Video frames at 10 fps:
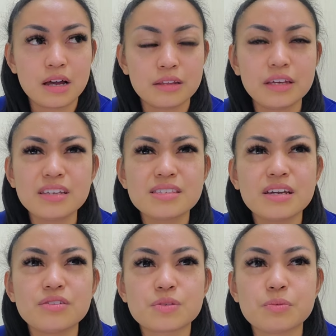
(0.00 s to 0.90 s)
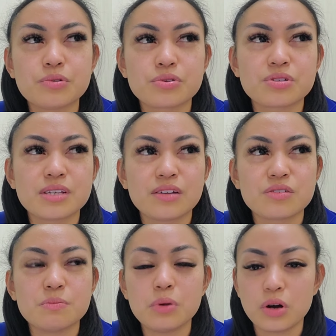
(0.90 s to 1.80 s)
I think it's sinus pause or
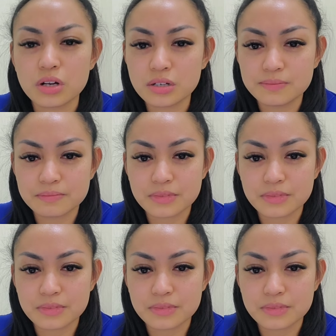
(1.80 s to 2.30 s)
sinus block.